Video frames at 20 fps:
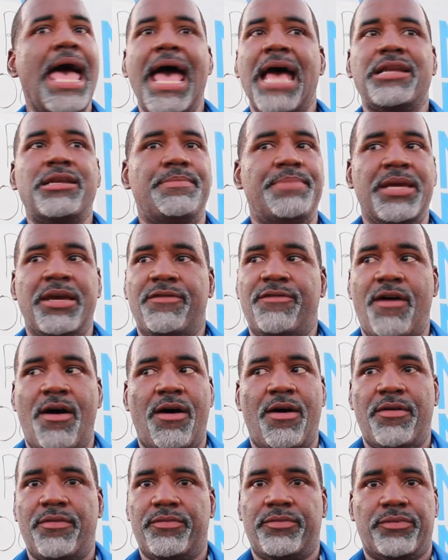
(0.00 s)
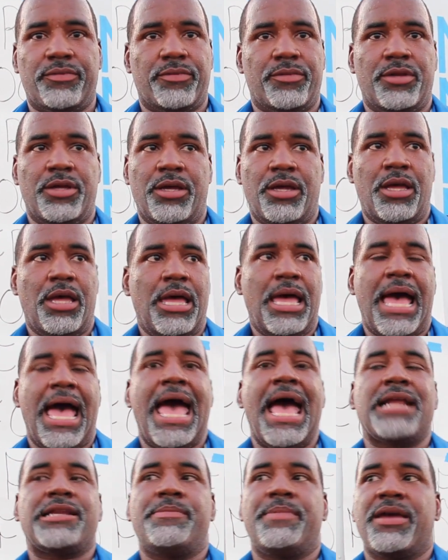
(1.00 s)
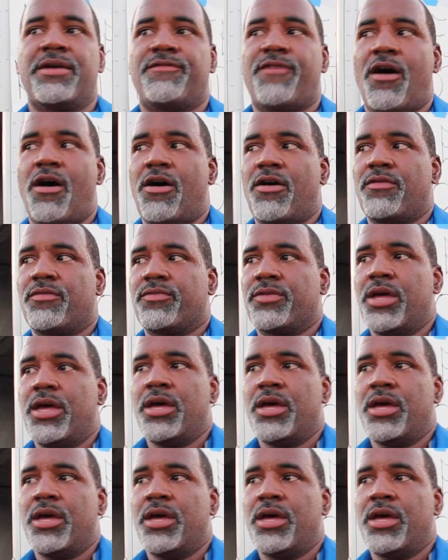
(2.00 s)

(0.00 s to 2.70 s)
had to be involved. I had to be involved.